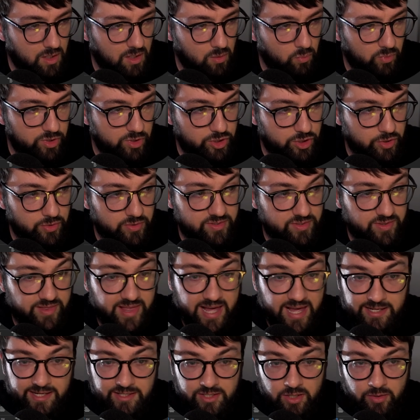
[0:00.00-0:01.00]
We choose
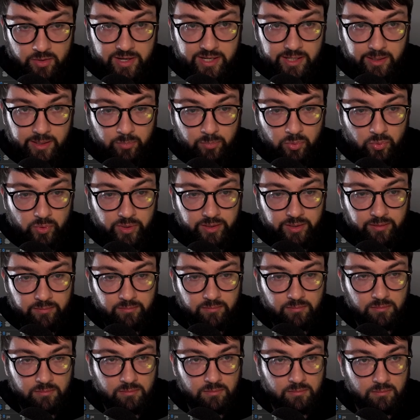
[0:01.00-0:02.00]
that as our ending point,
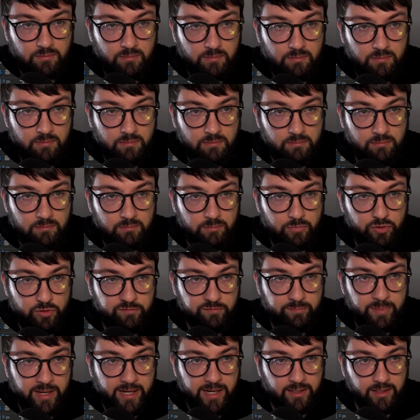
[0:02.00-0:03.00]
move
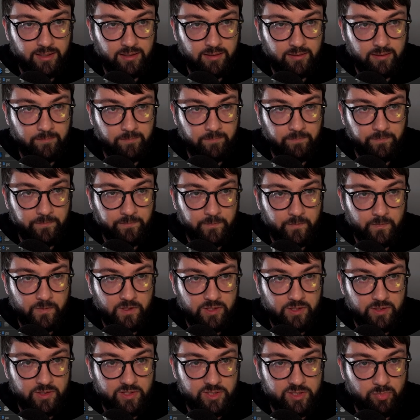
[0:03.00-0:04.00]
back
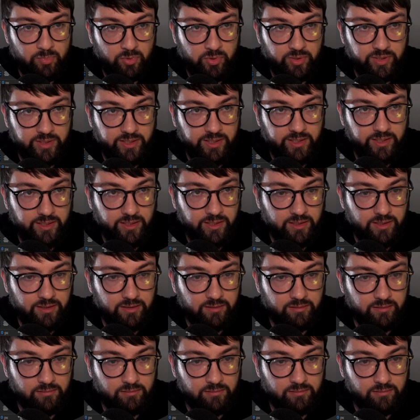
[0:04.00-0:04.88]
to this point here,